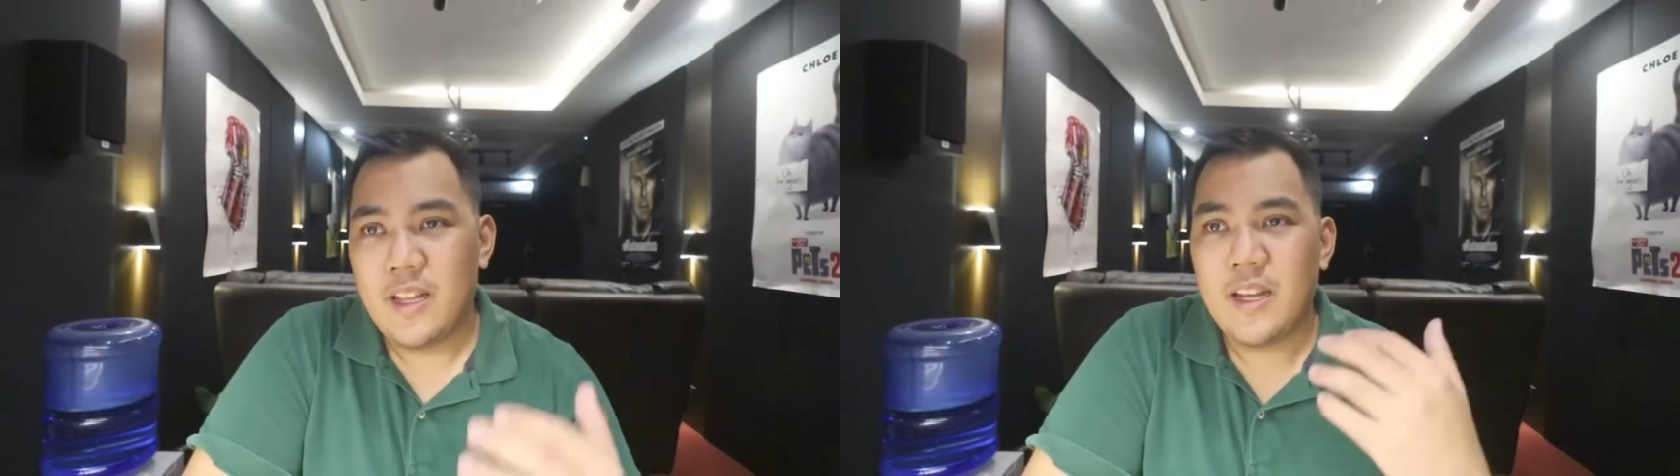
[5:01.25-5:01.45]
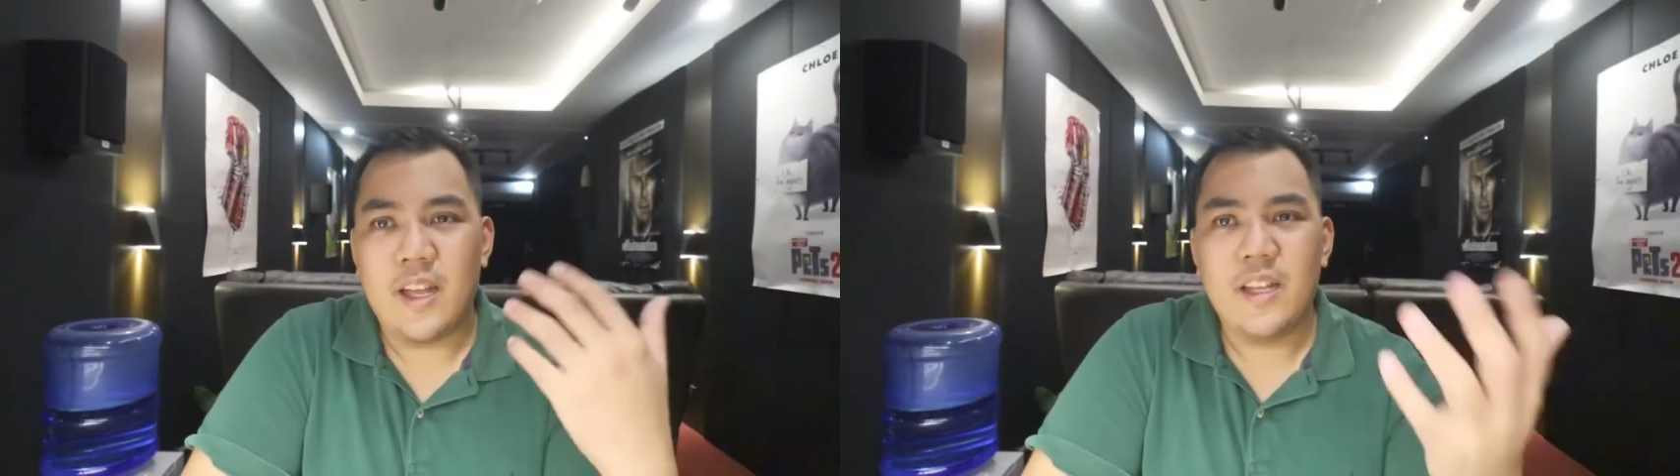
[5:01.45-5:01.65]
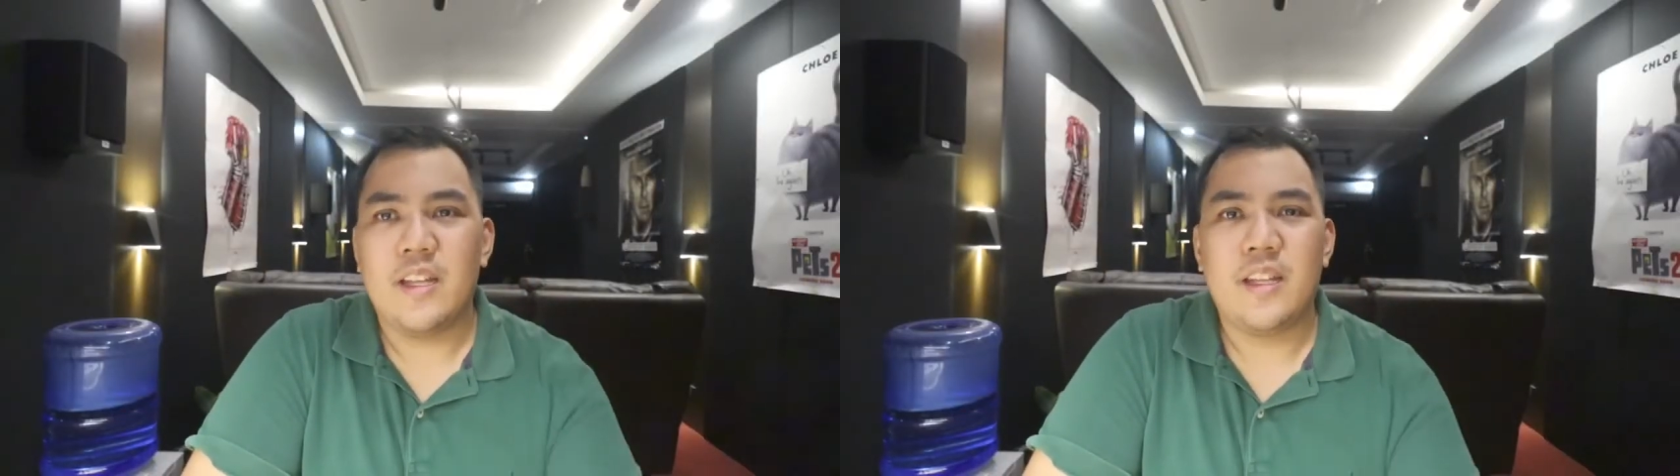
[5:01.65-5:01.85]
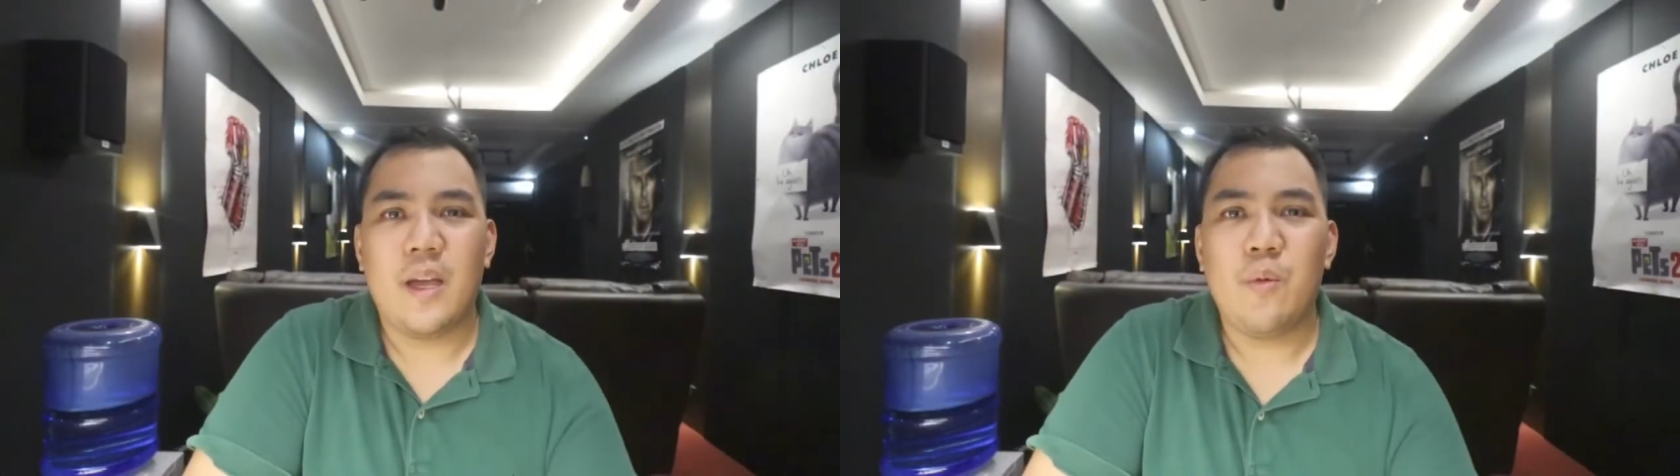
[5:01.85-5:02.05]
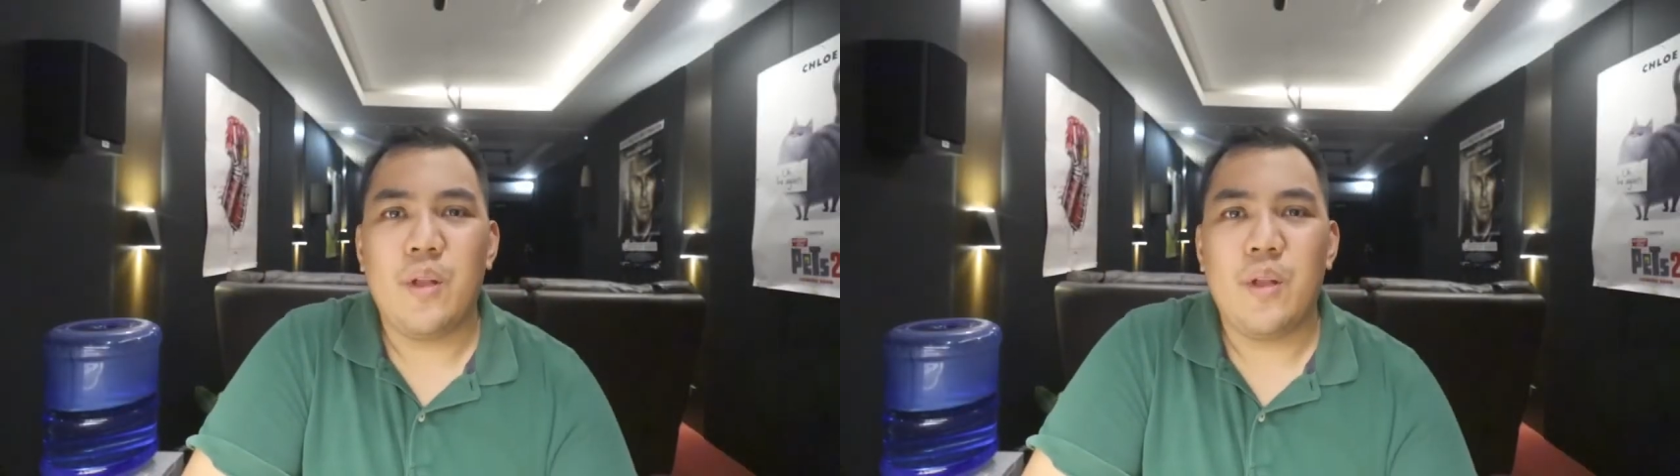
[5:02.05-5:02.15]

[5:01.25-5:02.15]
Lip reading: an idea that I